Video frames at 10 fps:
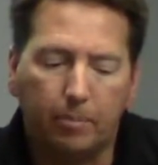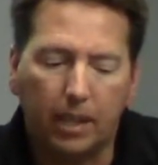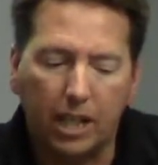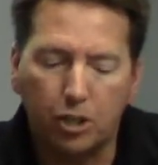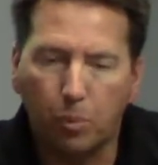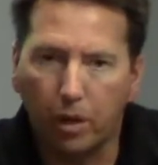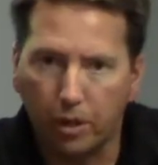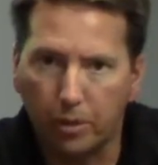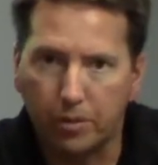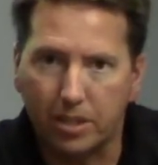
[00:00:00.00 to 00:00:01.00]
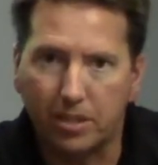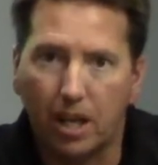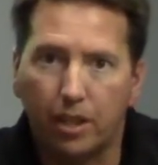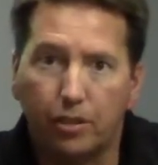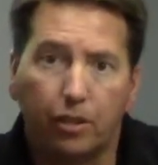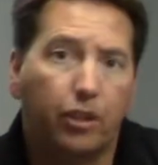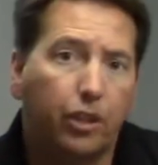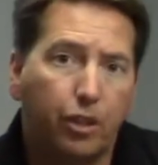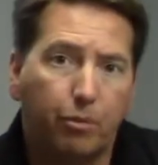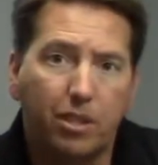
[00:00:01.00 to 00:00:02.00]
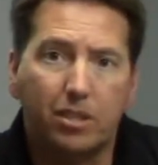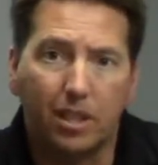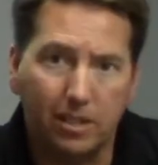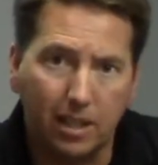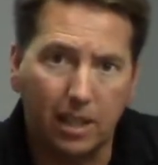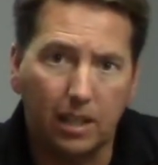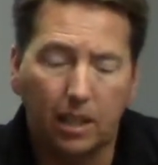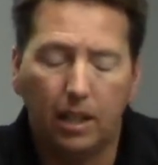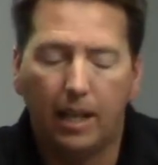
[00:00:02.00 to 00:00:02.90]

each one of those is done during your 360,